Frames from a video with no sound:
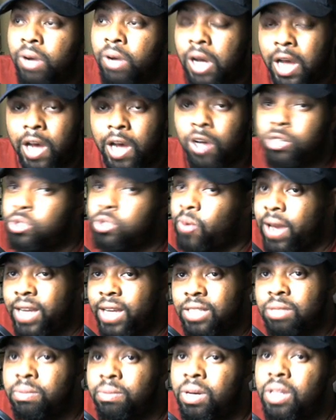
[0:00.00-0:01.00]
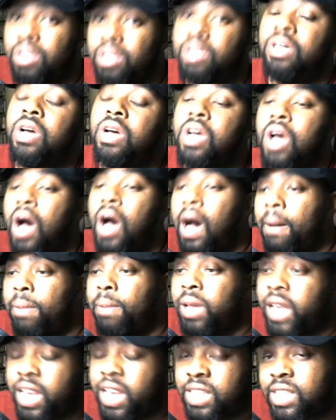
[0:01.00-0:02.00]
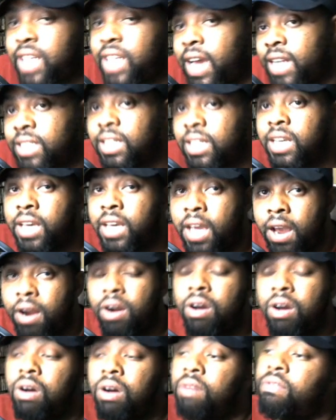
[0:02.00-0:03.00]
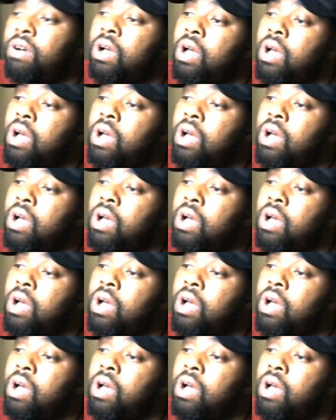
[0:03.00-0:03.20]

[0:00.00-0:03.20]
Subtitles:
I also had some other obligations I had to take care of,